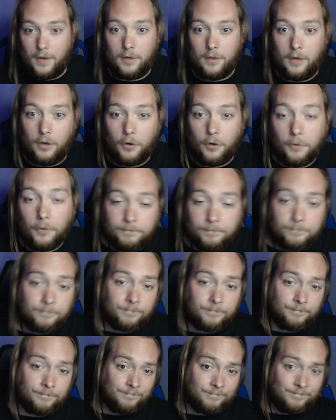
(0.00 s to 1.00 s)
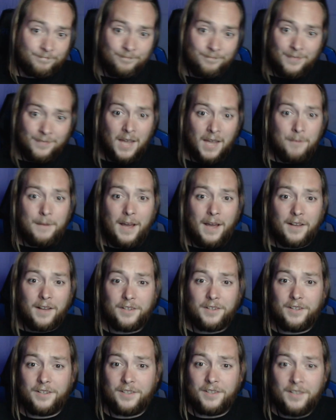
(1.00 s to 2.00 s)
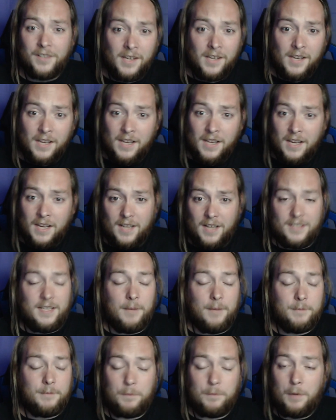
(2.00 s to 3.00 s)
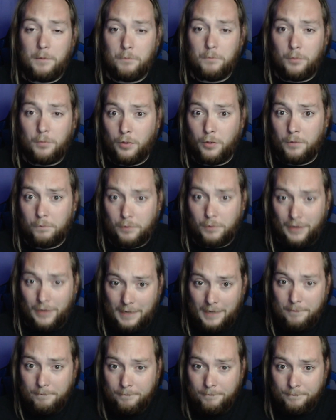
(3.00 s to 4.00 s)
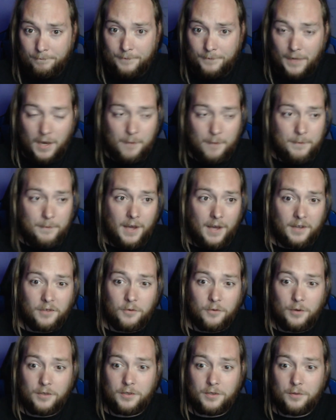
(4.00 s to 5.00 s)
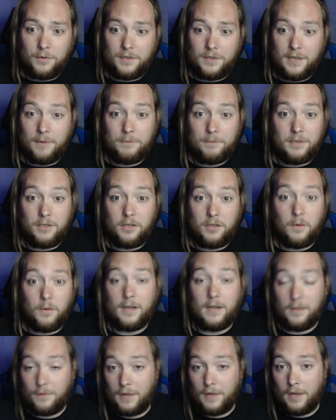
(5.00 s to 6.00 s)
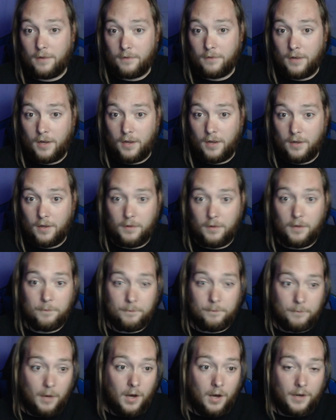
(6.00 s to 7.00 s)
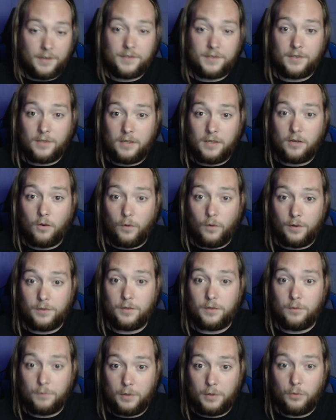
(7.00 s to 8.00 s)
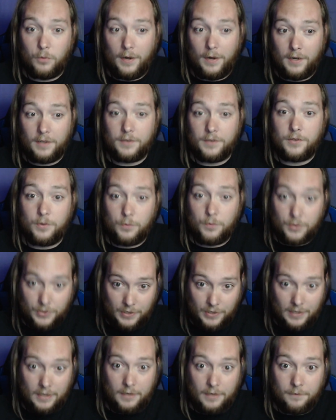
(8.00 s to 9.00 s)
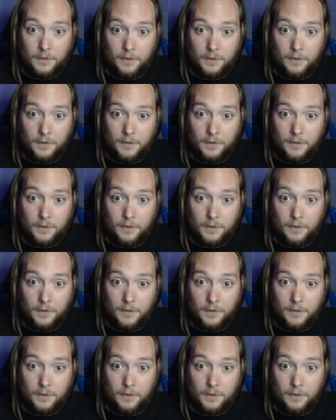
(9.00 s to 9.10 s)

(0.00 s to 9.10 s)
here. I'm not going to attempt to pinpoint blame. I'm not going to attempt to do any of that. I am honestly going to be waiting to see